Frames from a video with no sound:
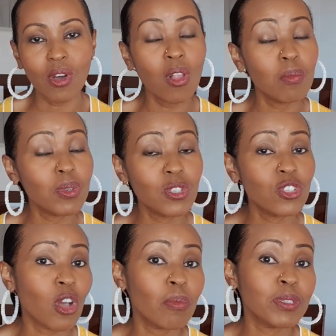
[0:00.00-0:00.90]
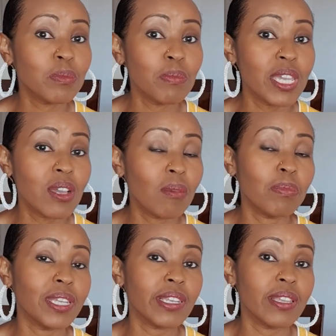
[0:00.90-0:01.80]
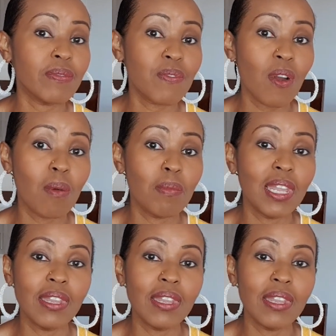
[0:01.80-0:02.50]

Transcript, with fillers: almost stopped me completely from